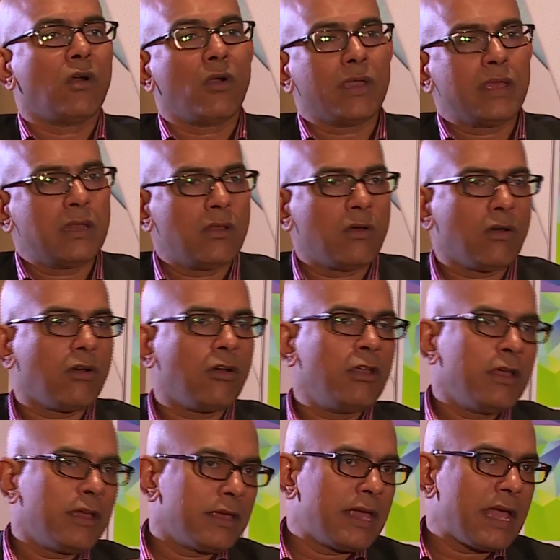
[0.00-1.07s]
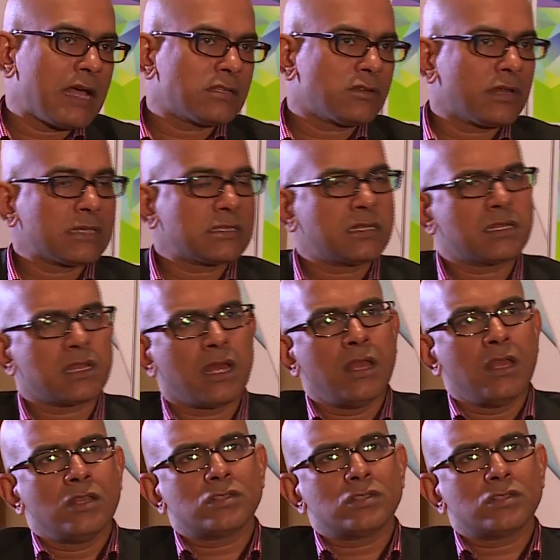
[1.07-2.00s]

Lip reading: oil or gas or etc.